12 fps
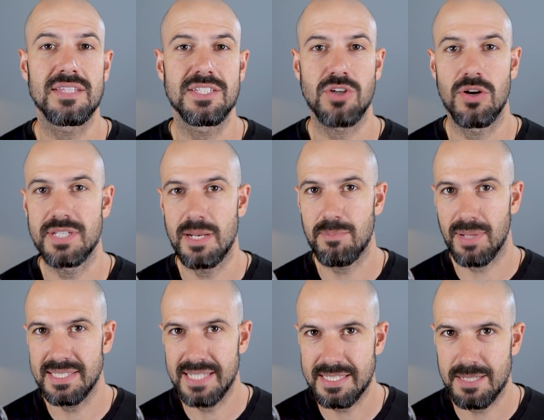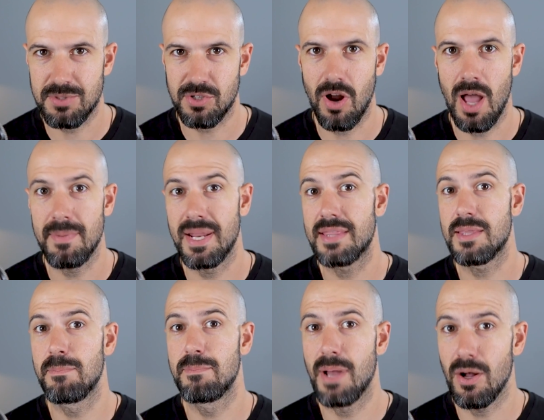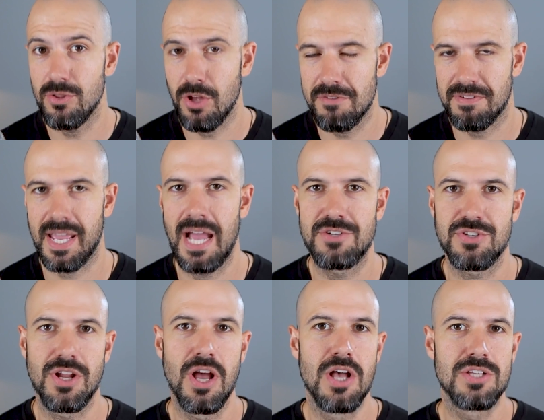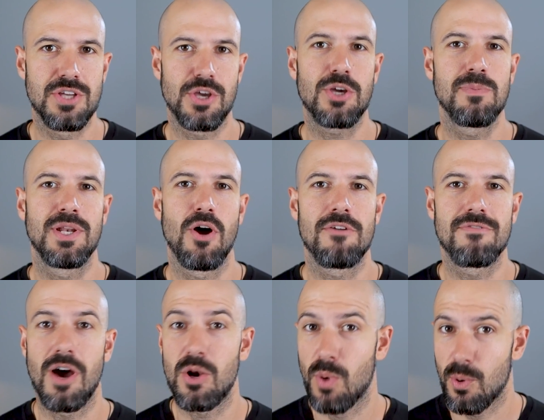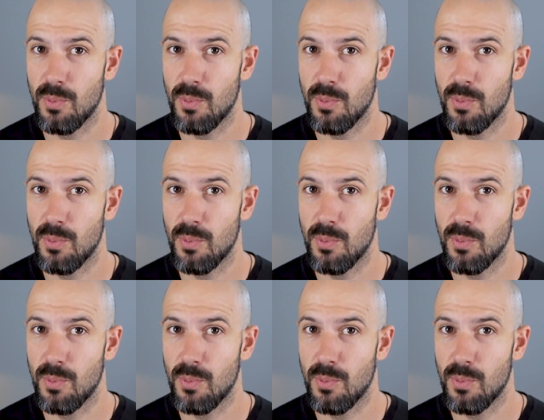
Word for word: this content, please hit subscribe and hit the bell notification so you can be notified when